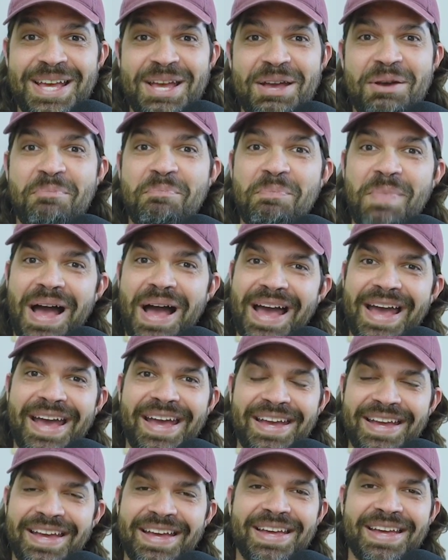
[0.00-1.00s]

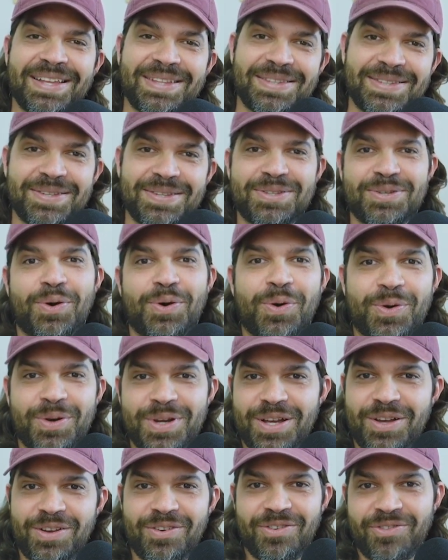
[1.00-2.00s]
my
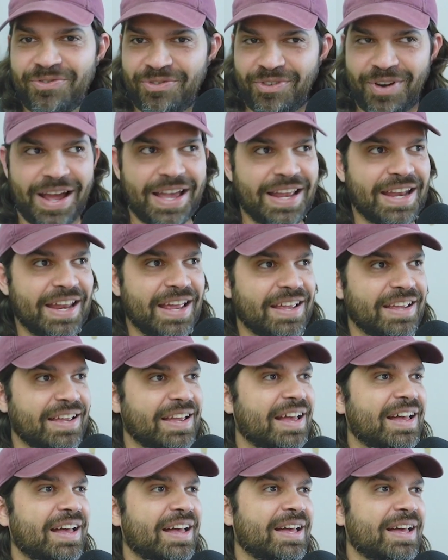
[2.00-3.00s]
tutorial Friday.
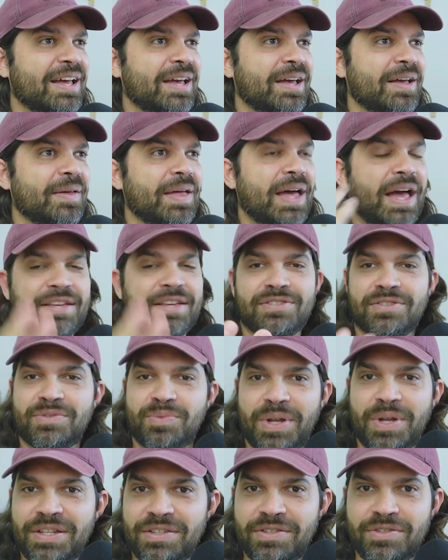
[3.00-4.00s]
Uh, I just
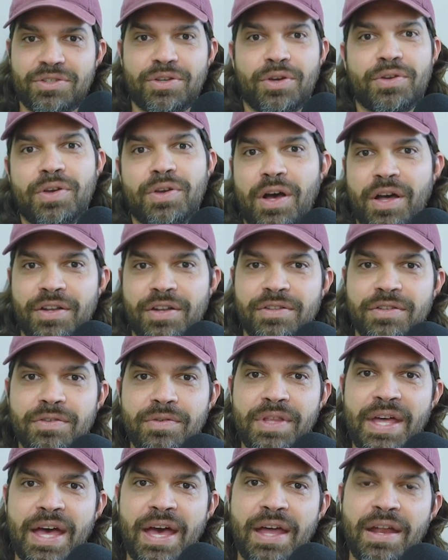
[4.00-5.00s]
wanted to show you how to
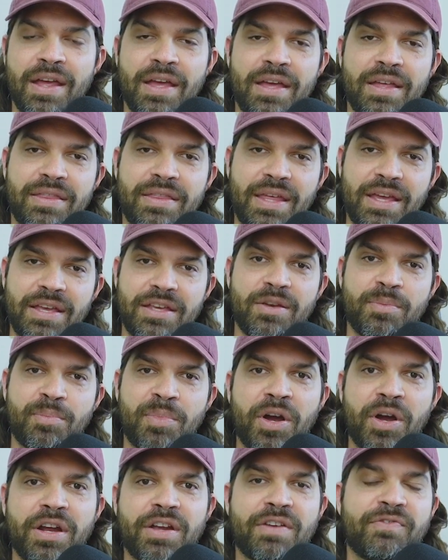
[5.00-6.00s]
do that. Thank you,
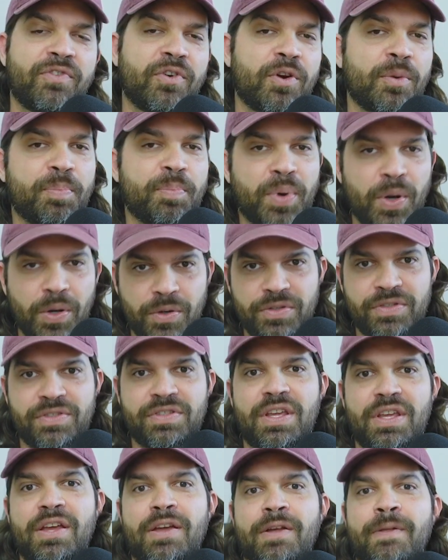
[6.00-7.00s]
Mark, for
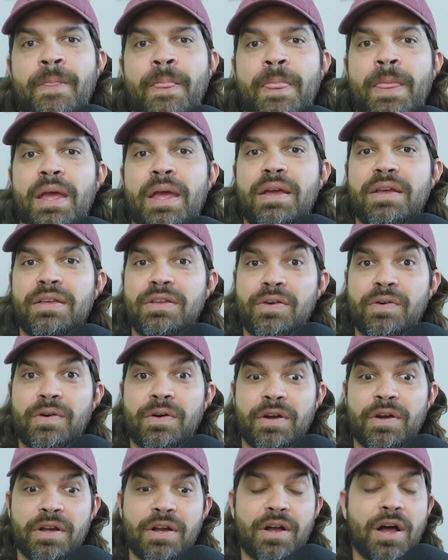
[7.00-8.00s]
posting
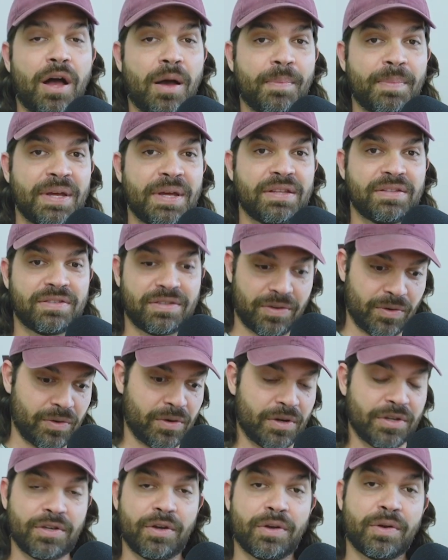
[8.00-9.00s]
your comment
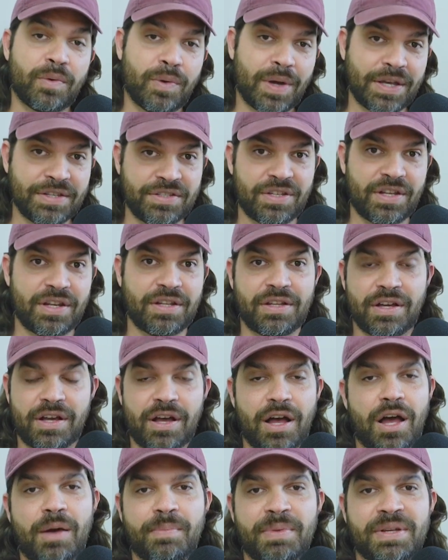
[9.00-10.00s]
or your question in the
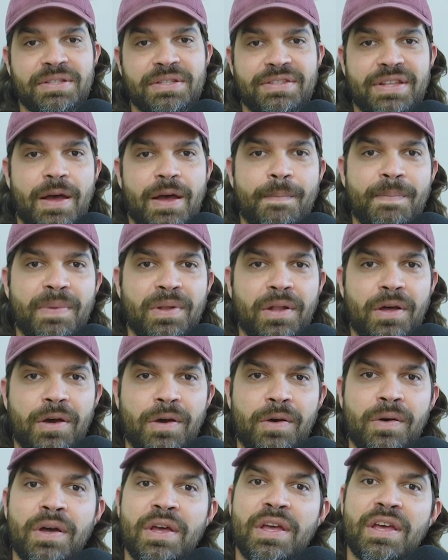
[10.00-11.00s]
comments down
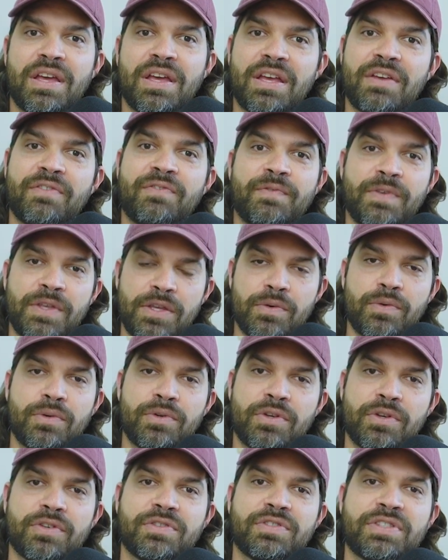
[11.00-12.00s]
below. If you
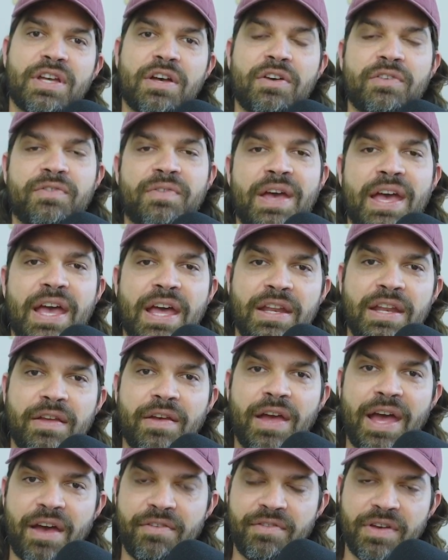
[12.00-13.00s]
yourself
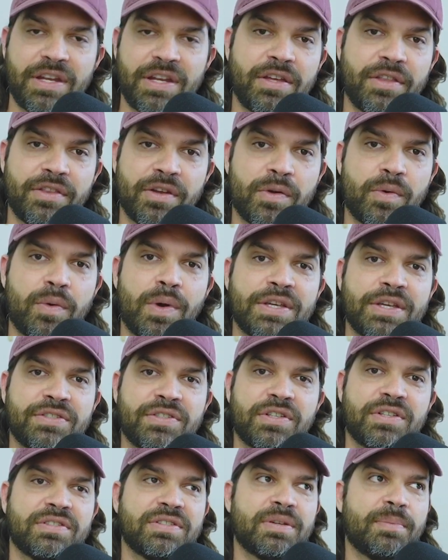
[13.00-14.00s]
have any other
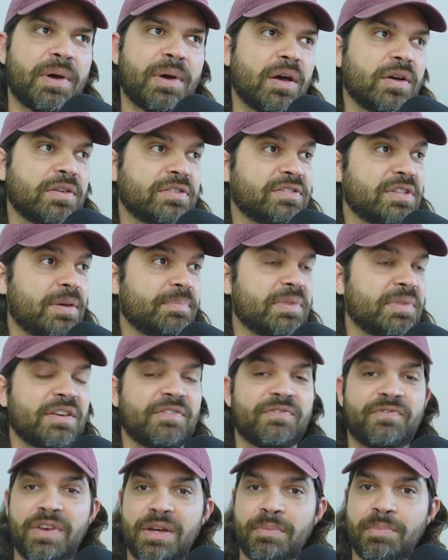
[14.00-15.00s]
questions about
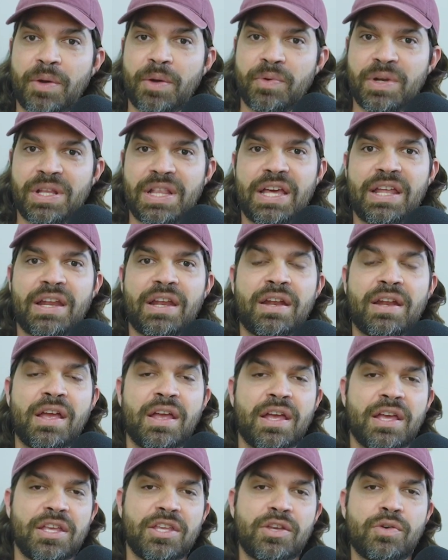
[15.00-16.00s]
something Figma related,
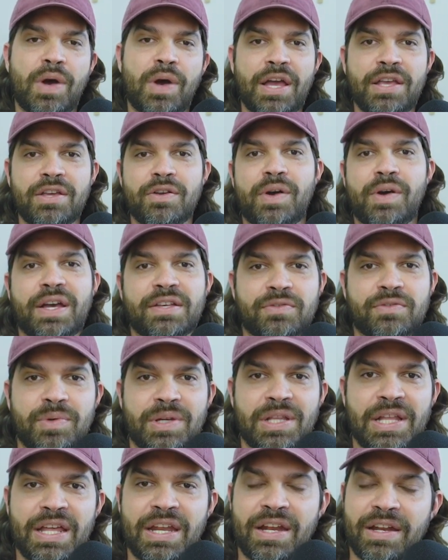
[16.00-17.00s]
U I U X
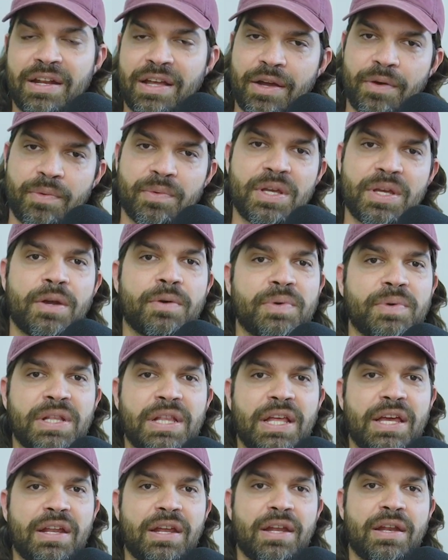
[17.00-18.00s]
related, career
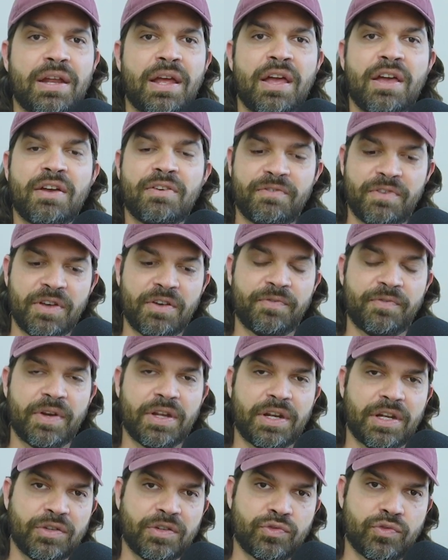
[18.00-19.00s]
related, feel free
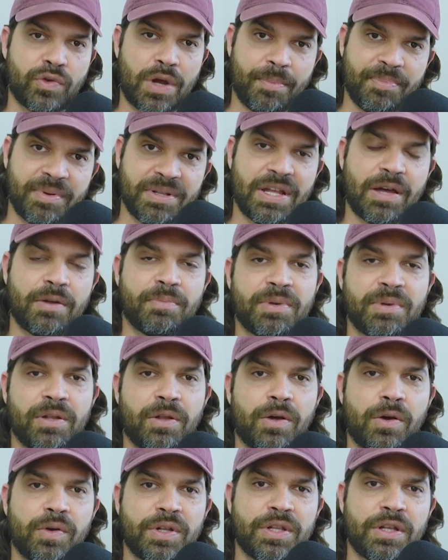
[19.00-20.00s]
to drop it down
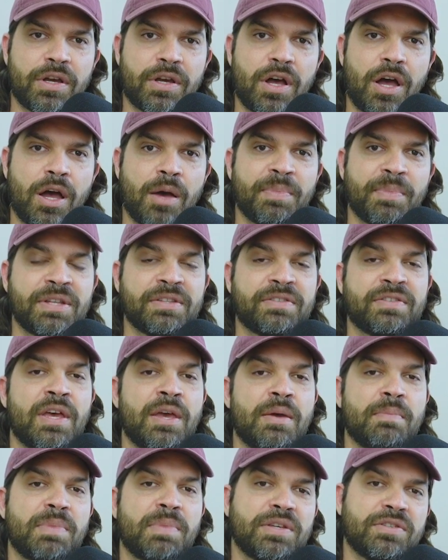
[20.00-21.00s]
below in the comments.
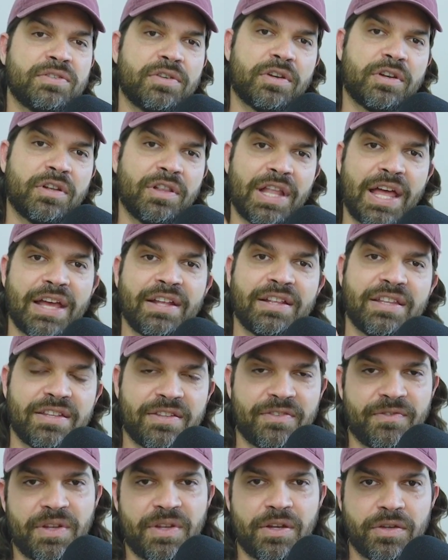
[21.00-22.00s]
Make sure to like
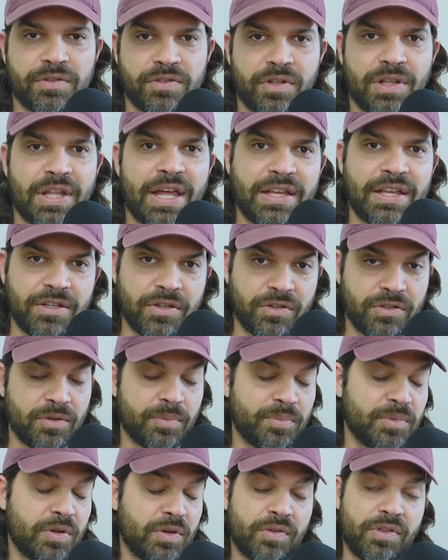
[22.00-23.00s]
this video to let
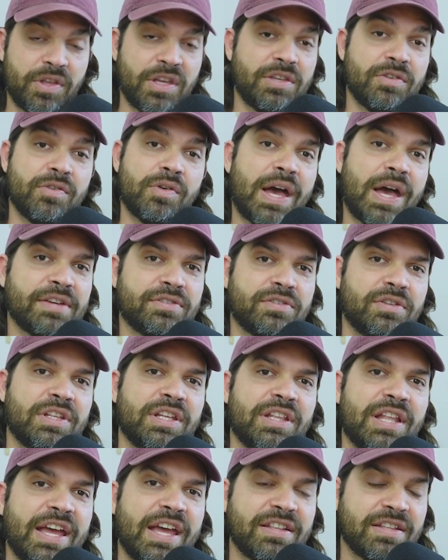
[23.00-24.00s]
YouTube know that you
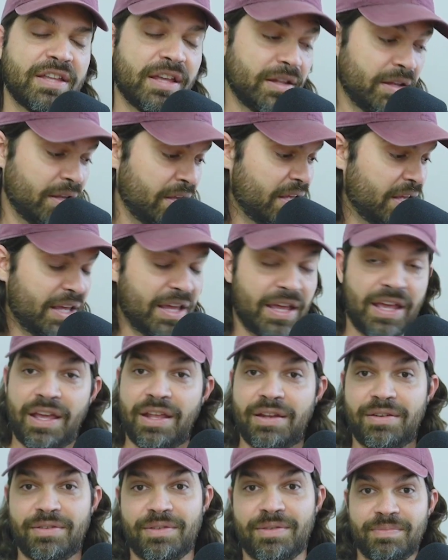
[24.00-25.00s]
actually liked it,
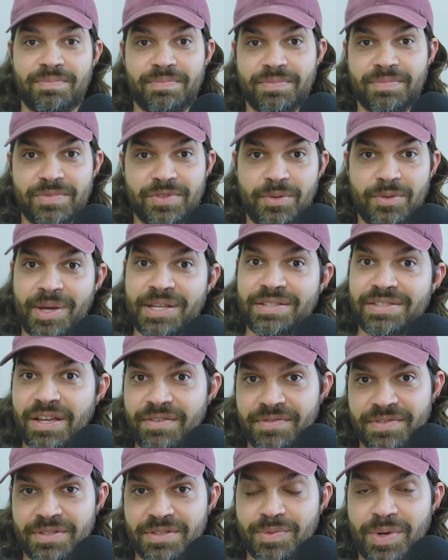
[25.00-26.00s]
and to
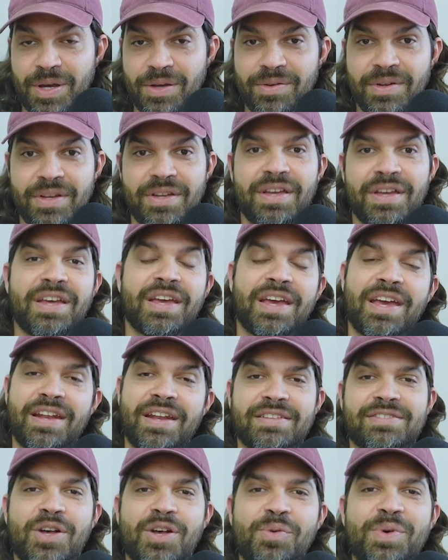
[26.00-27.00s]
myself as well. And
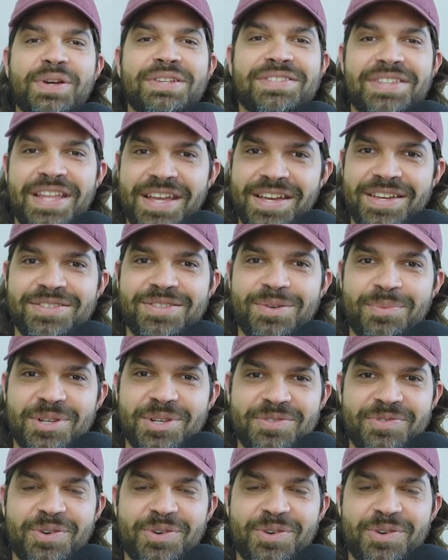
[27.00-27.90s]
as always, thank you so much for